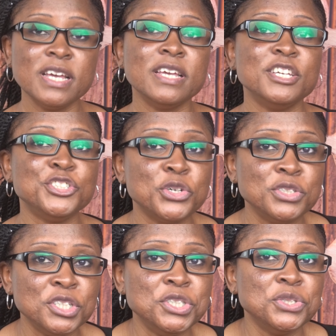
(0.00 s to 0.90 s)
It's your
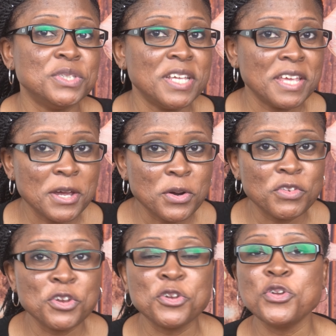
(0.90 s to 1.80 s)
duty to take care of
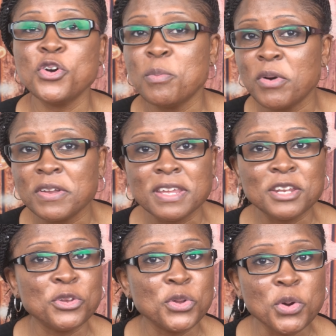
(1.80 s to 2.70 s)
it. Nobody
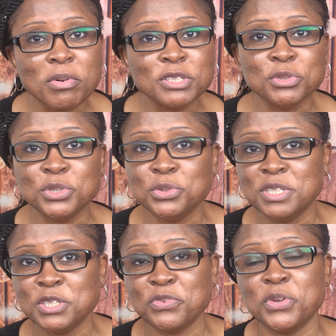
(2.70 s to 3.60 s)
will do
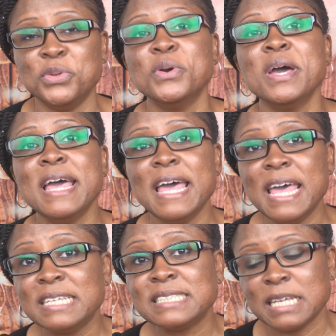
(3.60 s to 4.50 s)
this for you
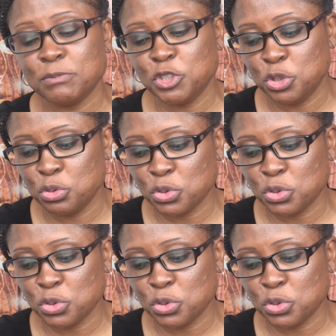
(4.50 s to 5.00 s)
except you.